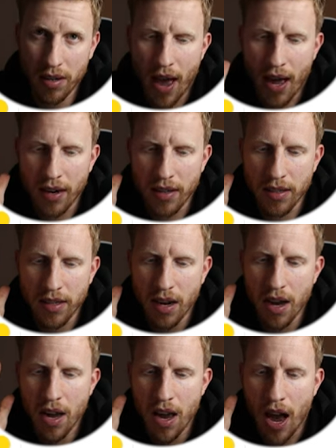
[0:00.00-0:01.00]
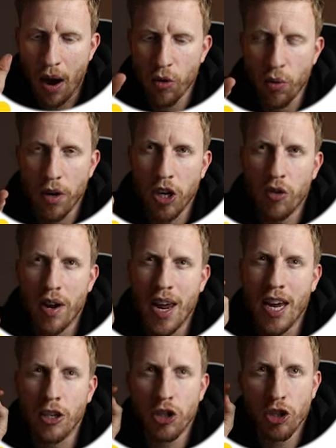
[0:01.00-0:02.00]
And I would want to create
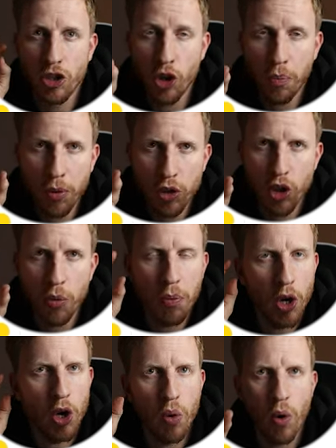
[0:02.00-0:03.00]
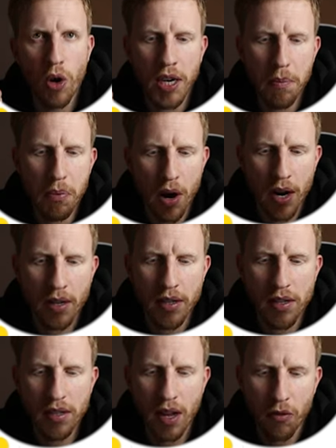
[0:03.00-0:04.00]
a super, super quirky
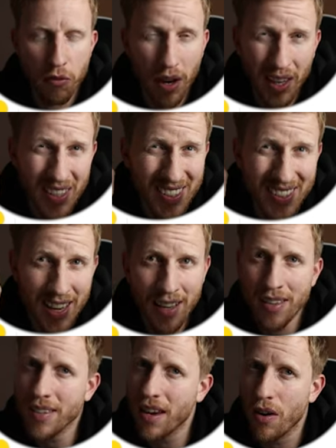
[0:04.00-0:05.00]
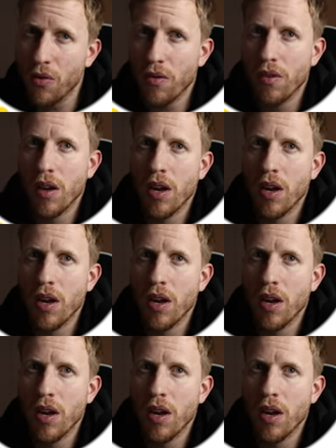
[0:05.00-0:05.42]
brand that really stands out,